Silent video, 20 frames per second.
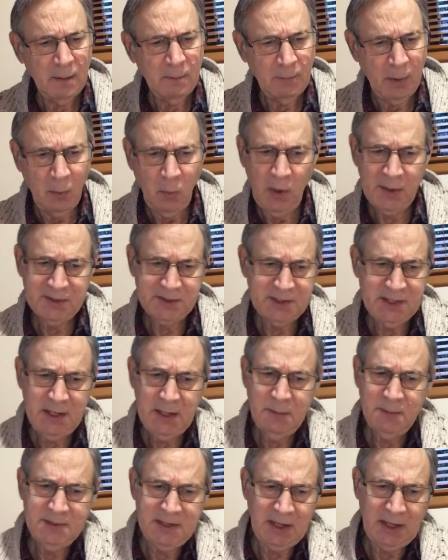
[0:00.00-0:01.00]
But what
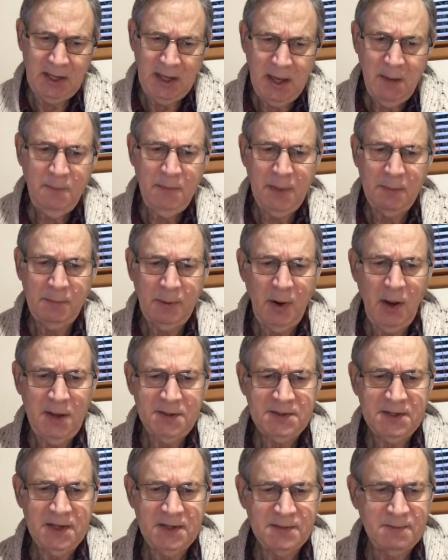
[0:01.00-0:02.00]
seems to keep the
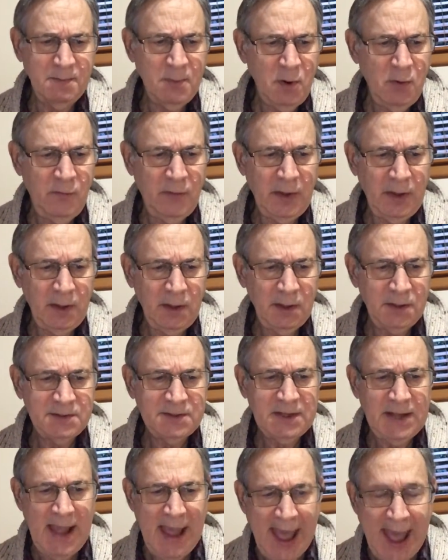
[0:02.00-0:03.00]
process moving is
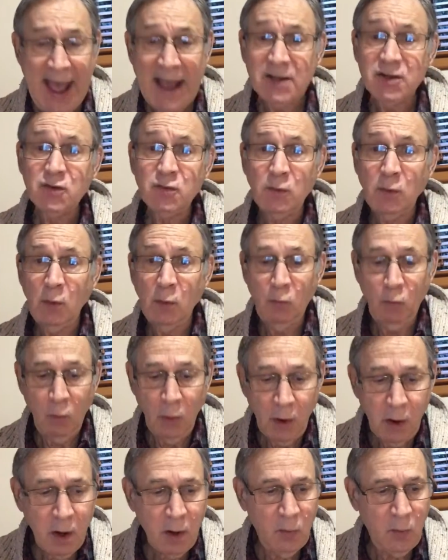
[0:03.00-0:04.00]
the actual
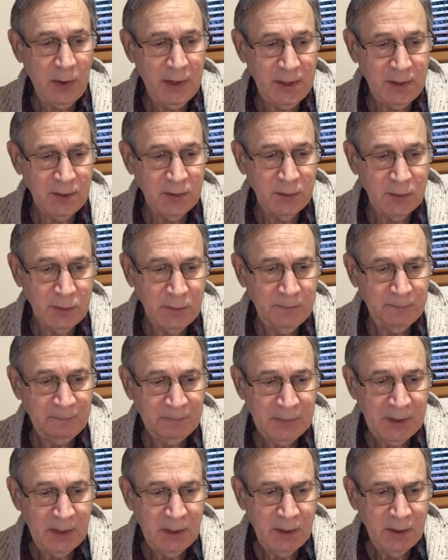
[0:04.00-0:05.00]
work we do
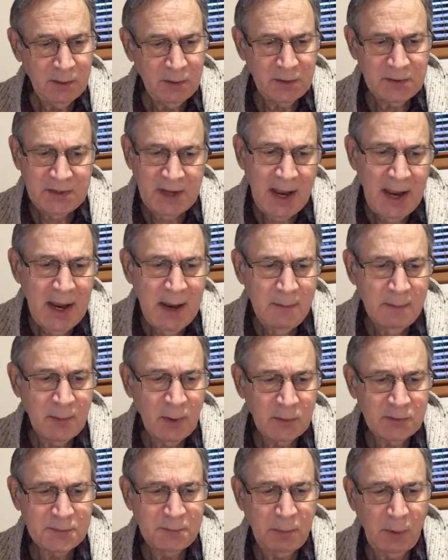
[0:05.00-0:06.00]
to tame
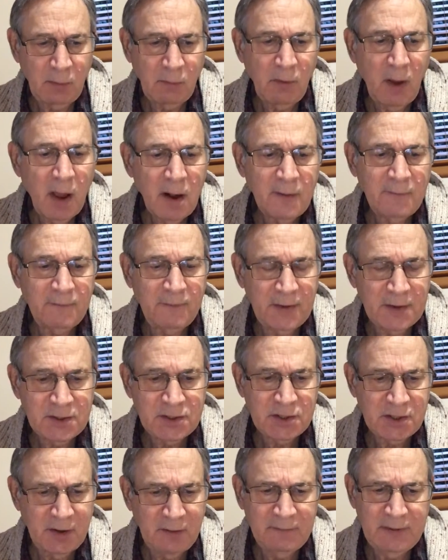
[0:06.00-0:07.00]
those piranha
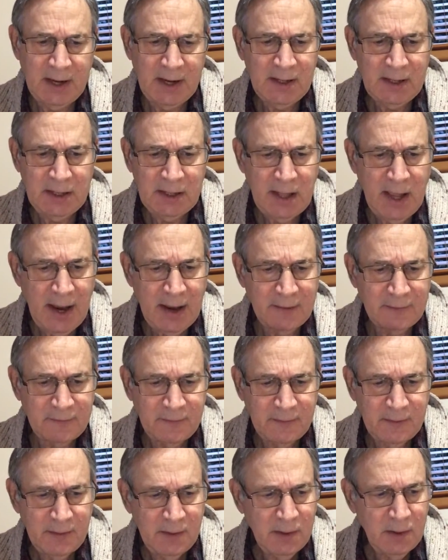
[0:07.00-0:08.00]
fish of daily life.
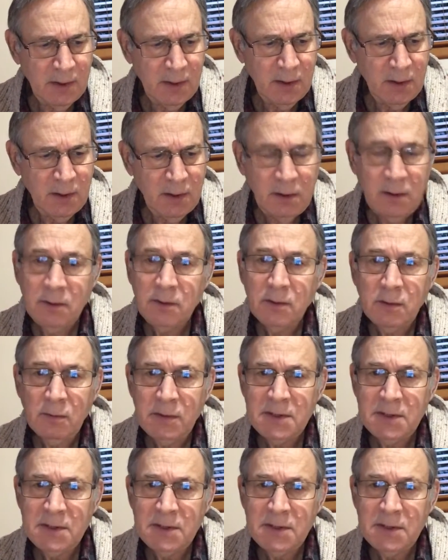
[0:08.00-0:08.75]
To